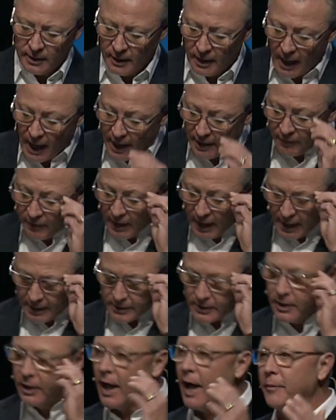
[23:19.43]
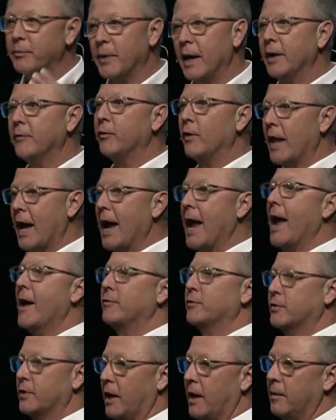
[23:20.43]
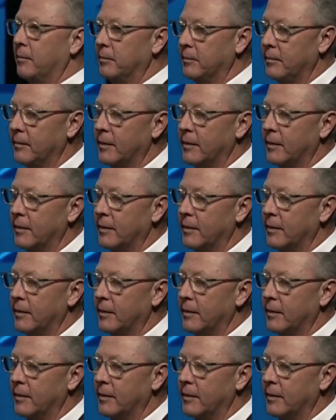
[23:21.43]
A lot of it, I still, I'm thankful I have some.